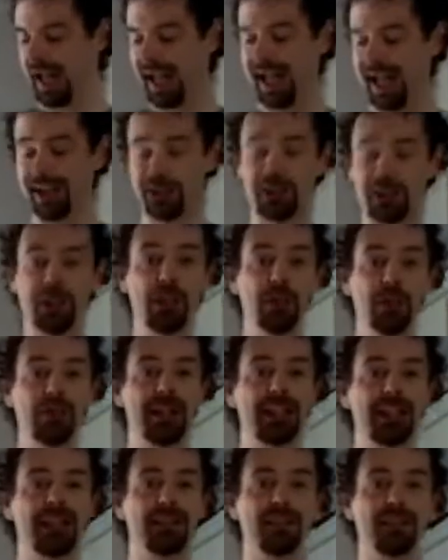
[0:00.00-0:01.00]

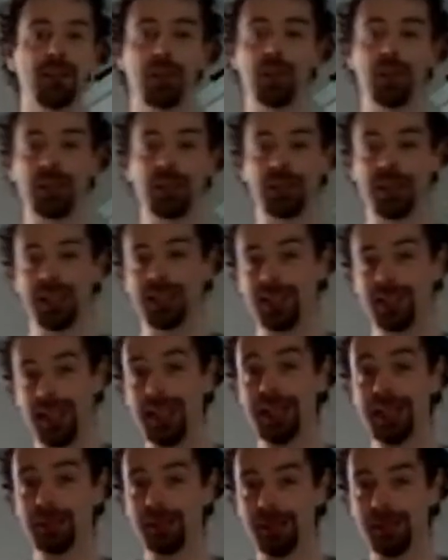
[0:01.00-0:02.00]
Assuming, of course, that it's
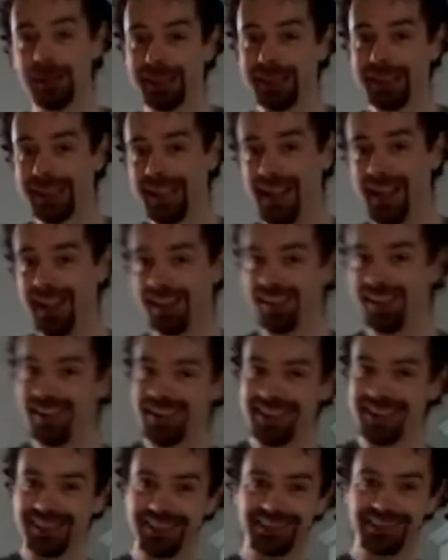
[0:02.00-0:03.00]
edible at the end.
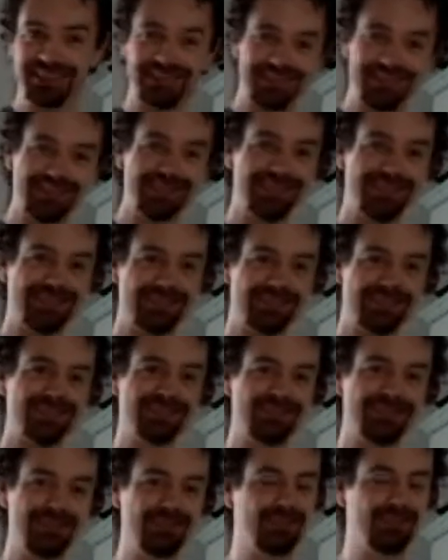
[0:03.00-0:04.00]

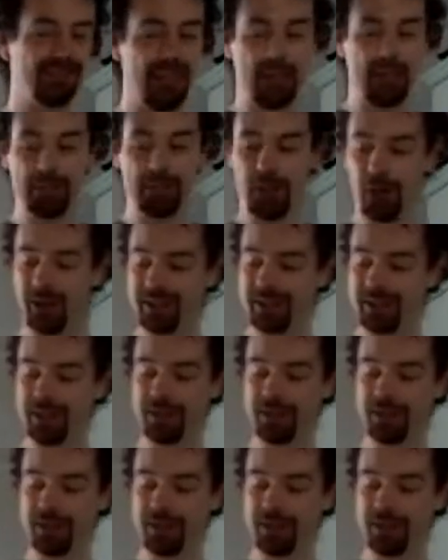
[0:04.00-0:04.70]
I'm going to